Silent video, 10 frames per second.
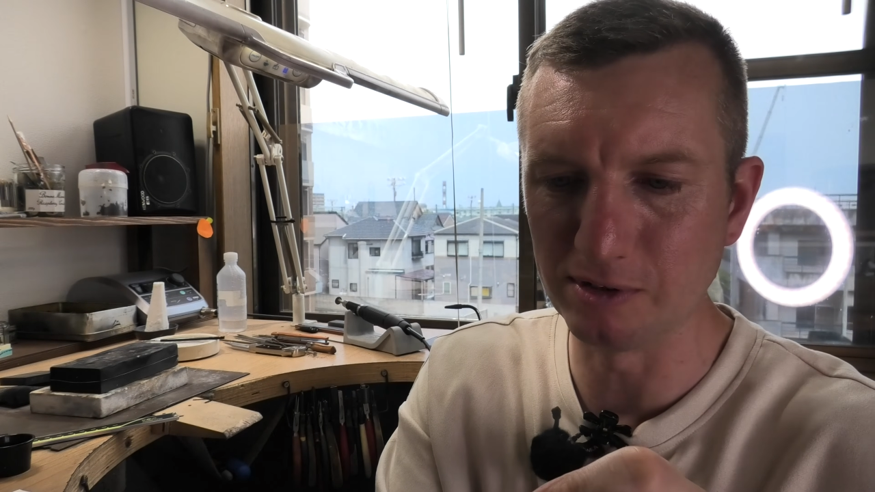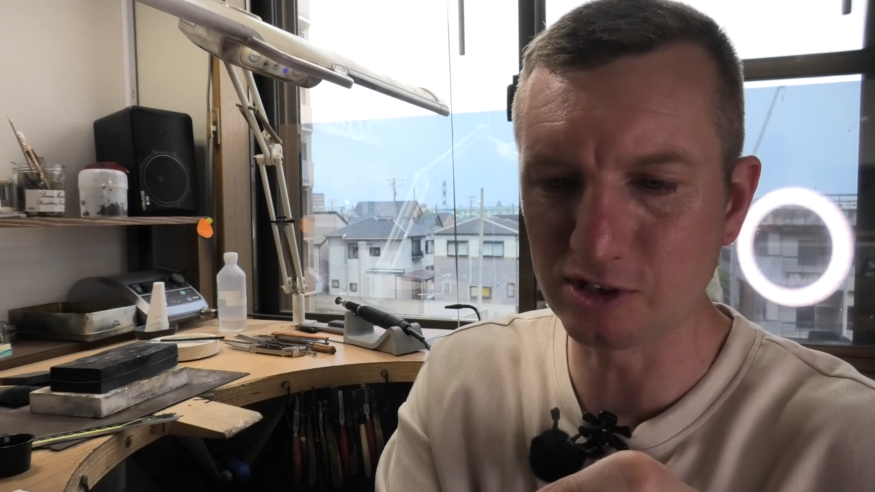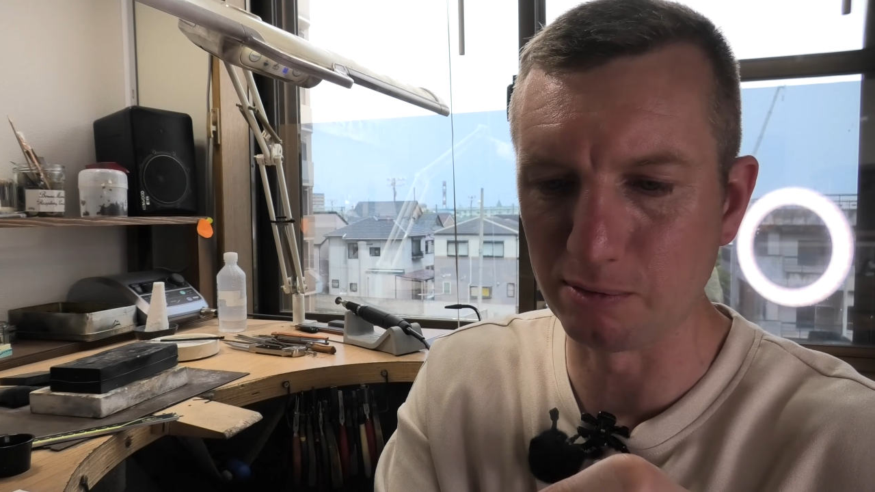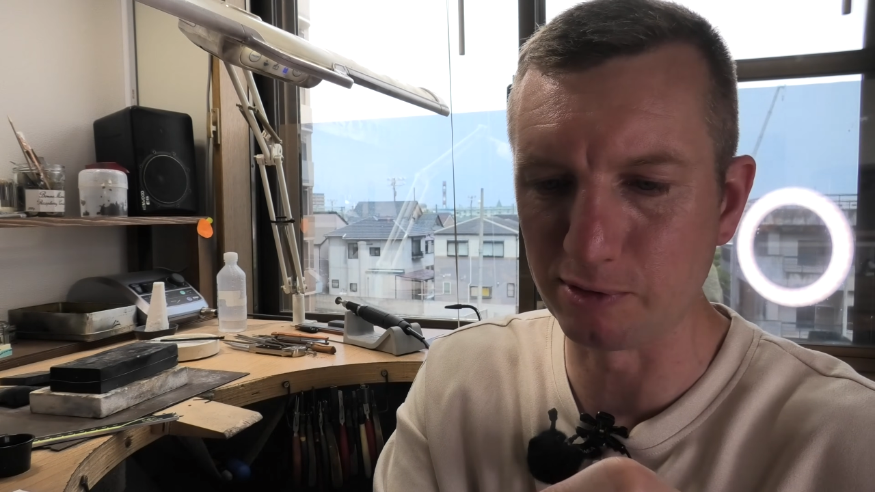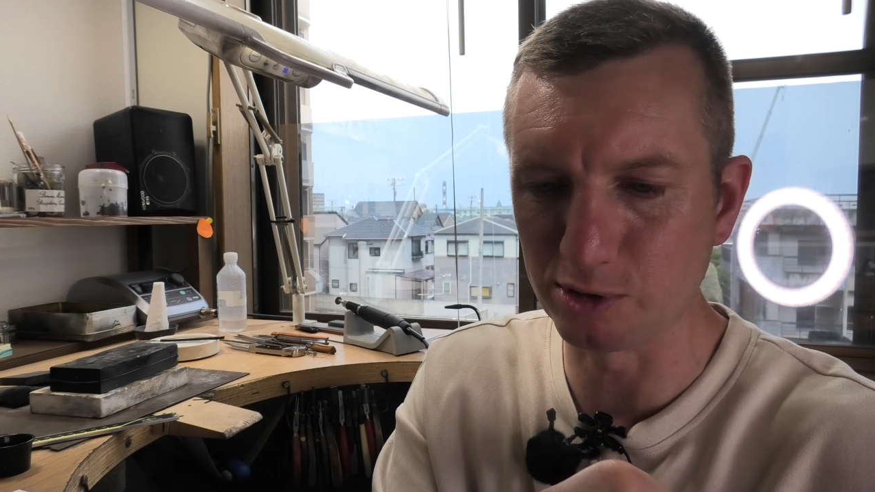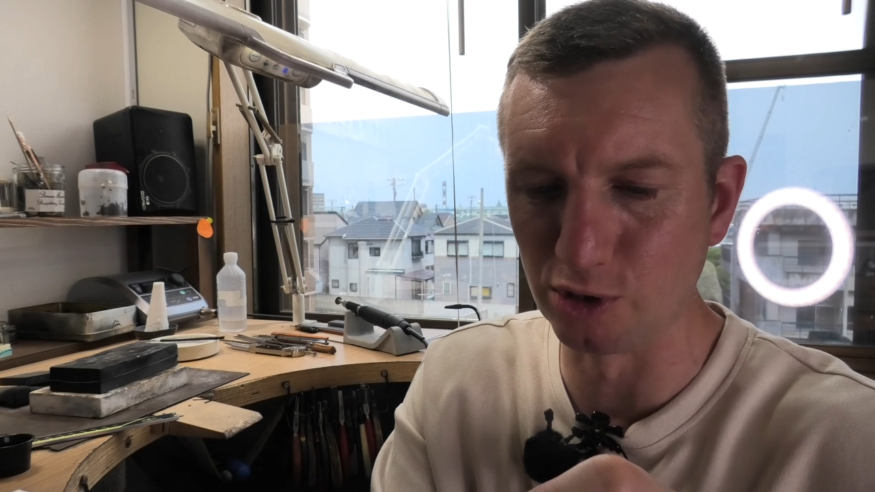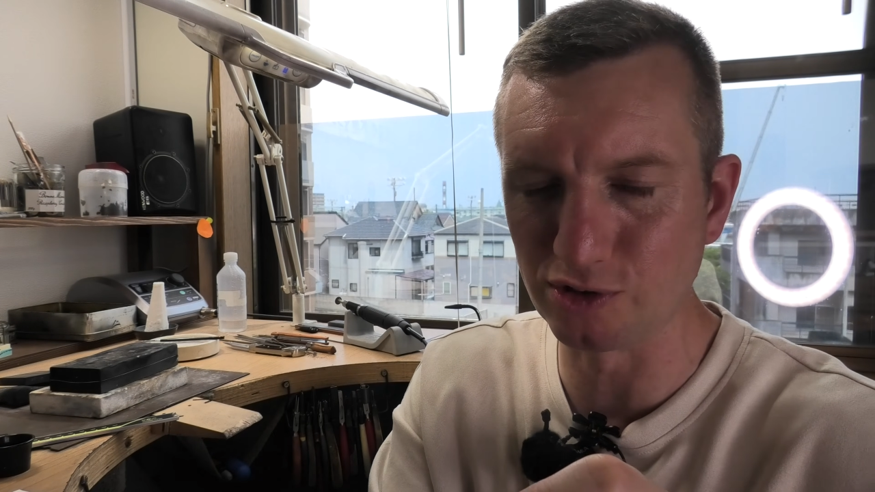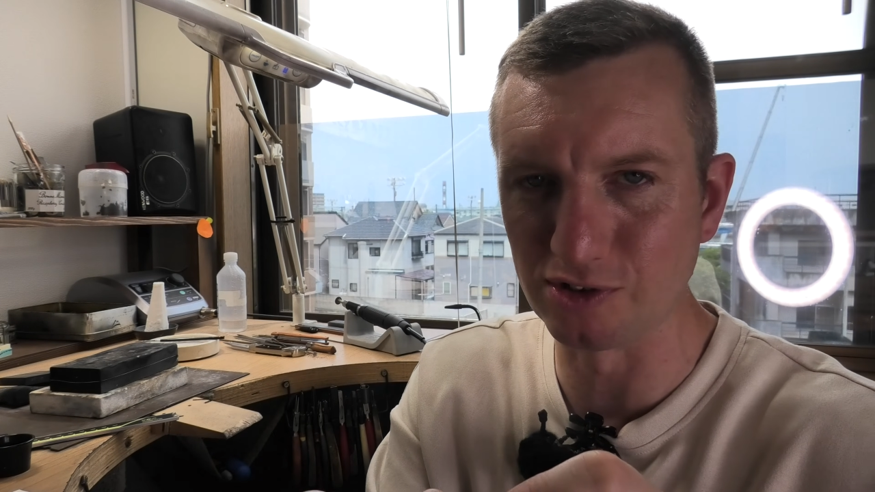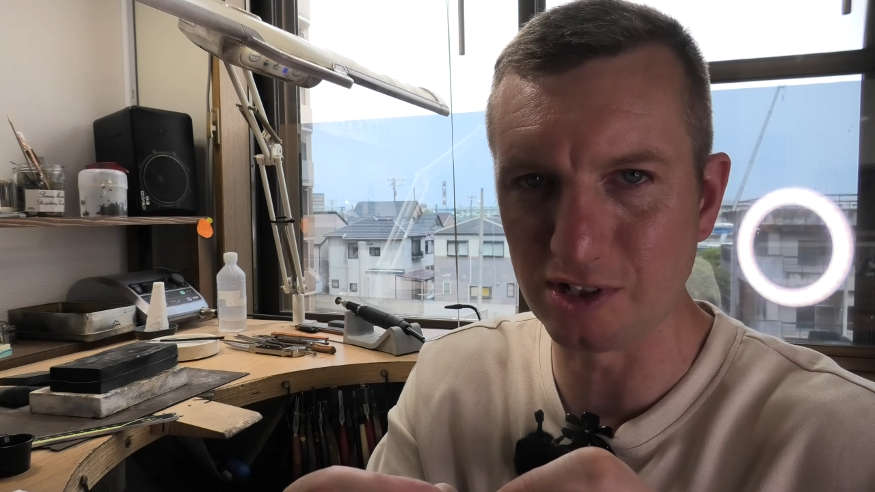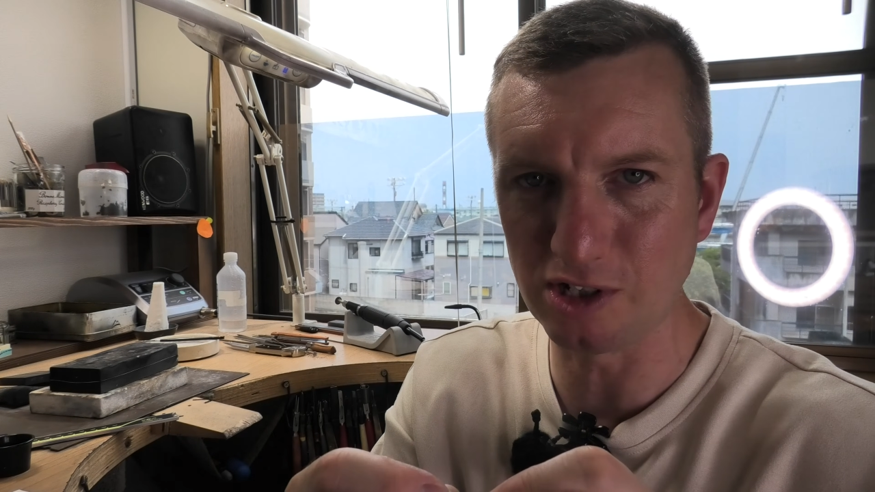These come from
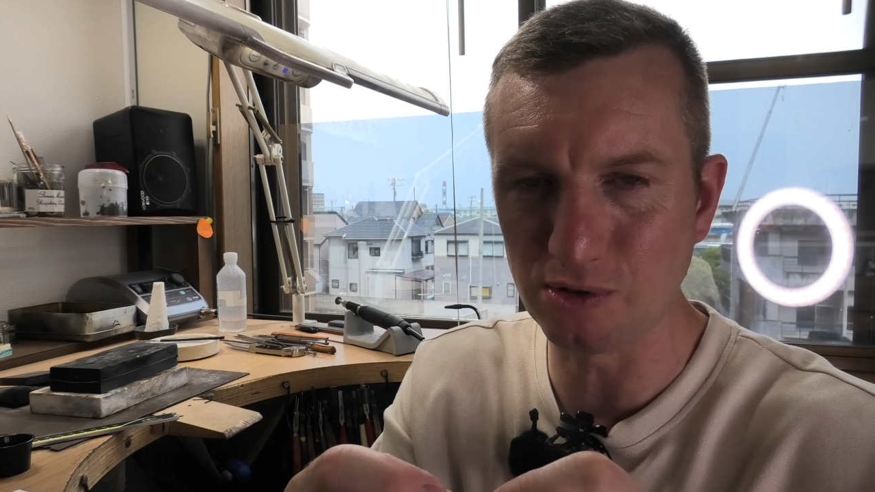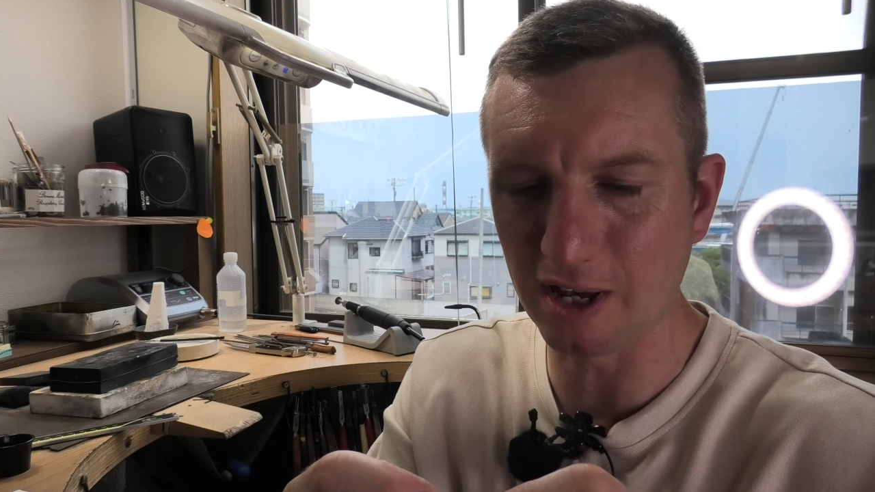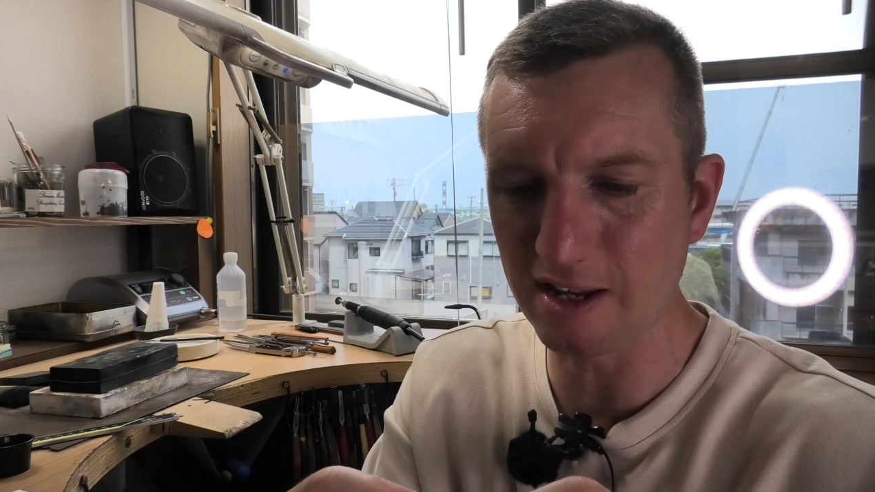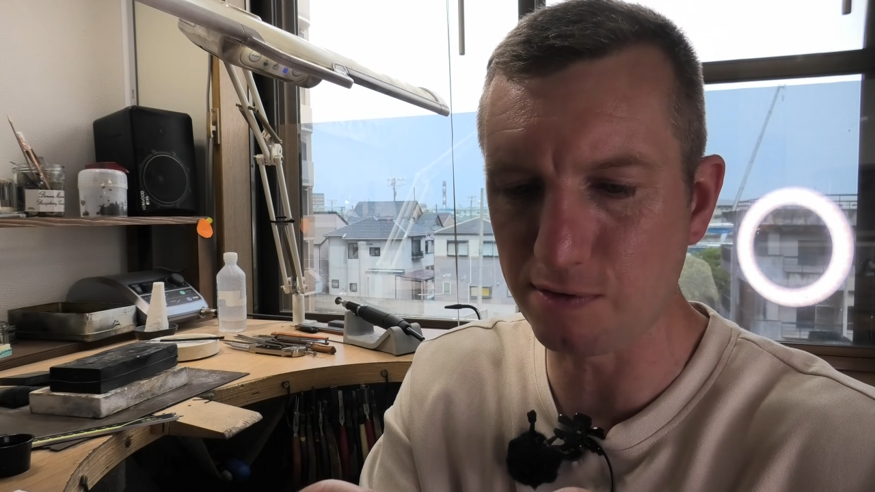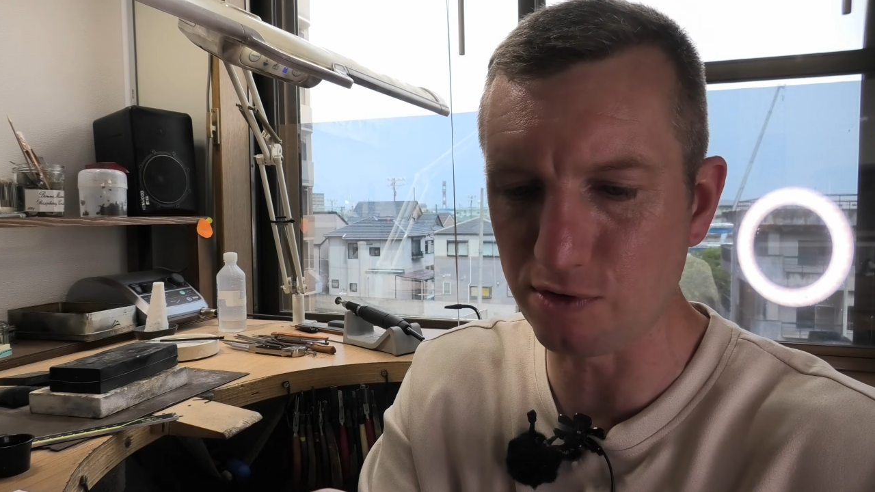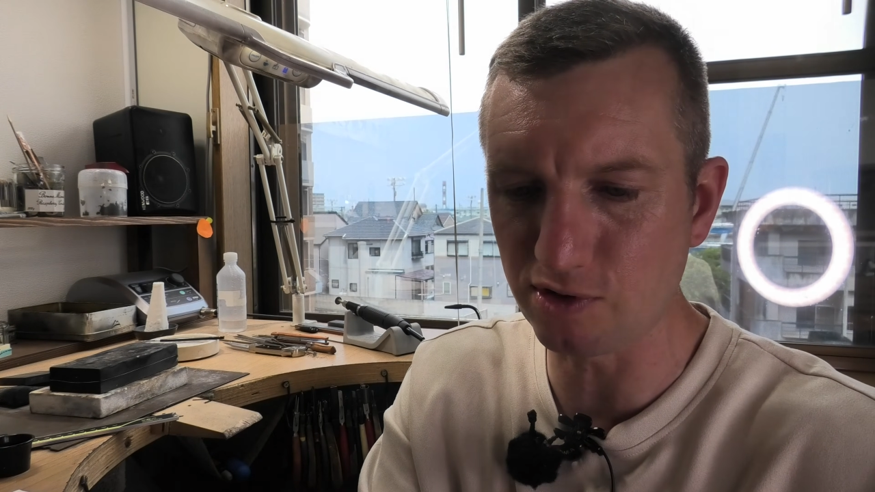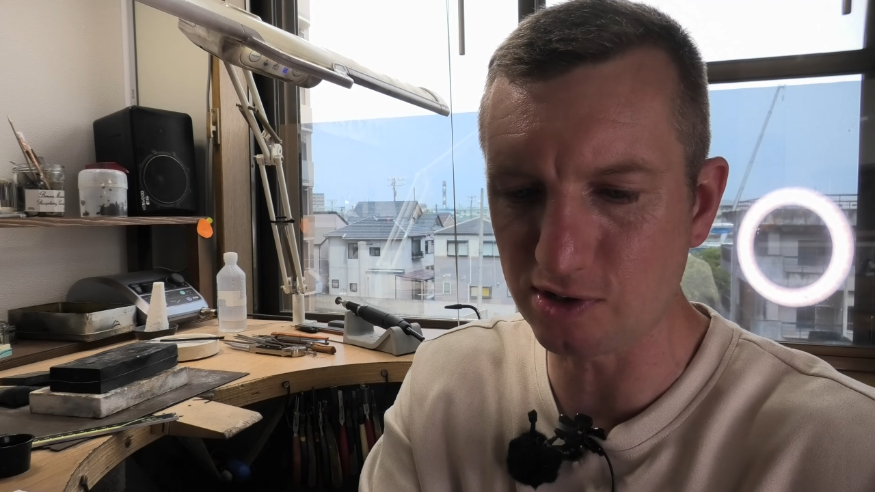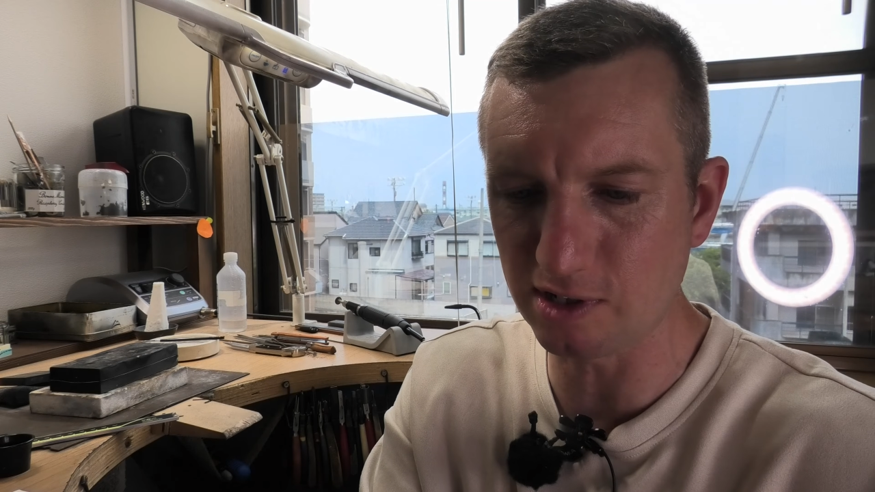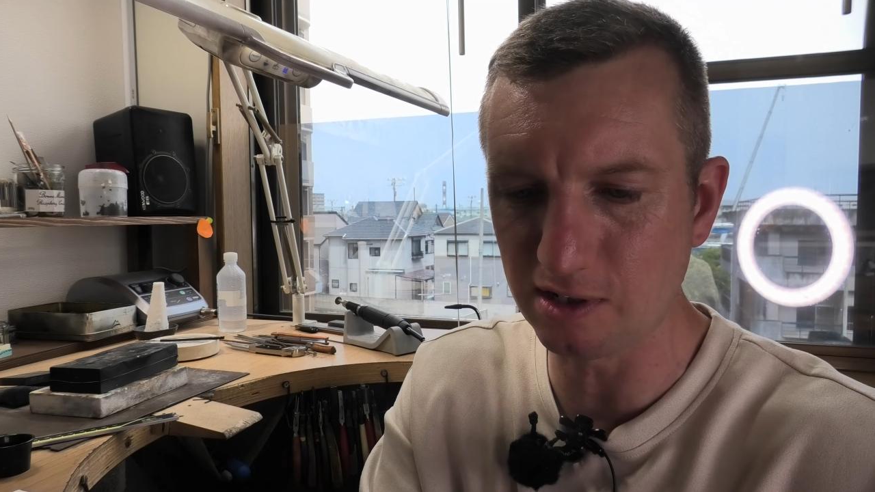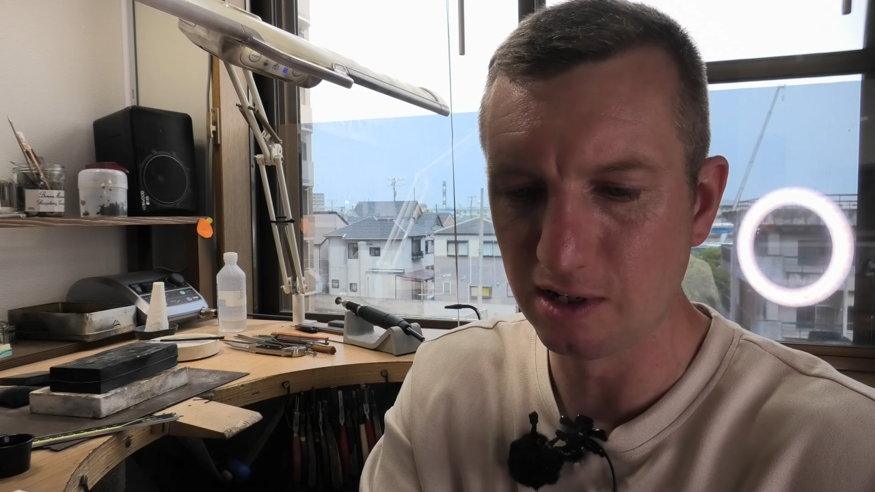Cookson's in the UK if you're
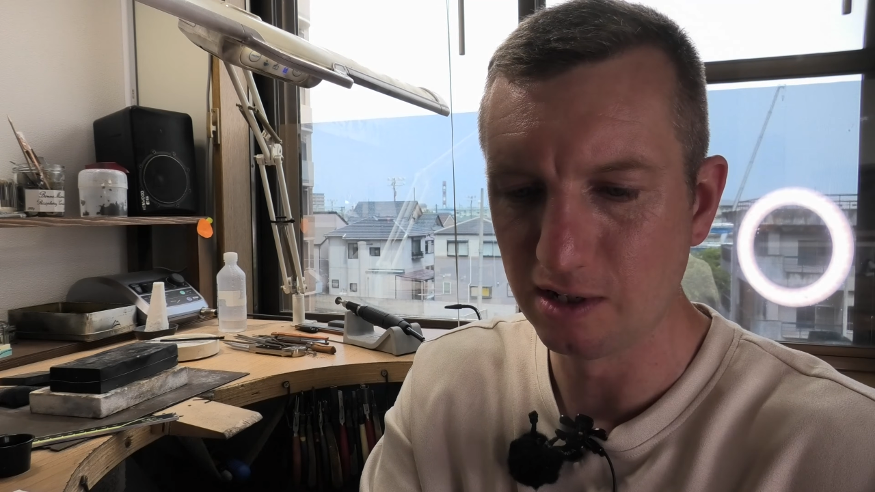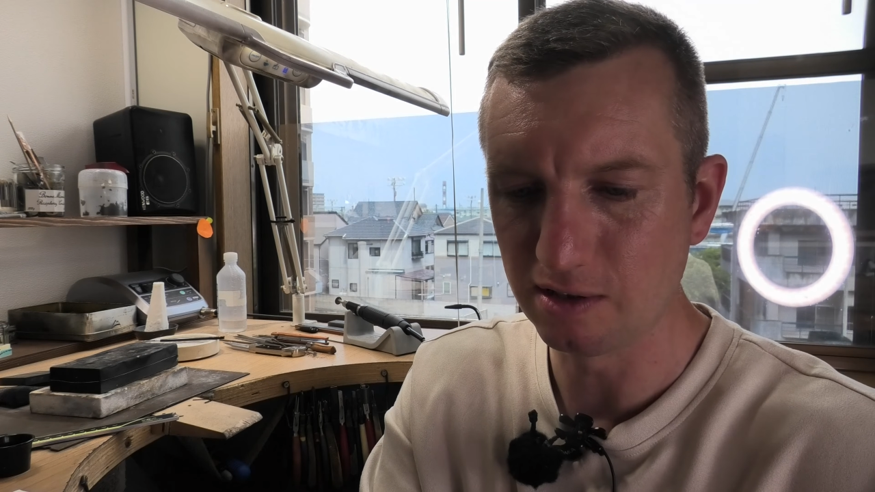interested.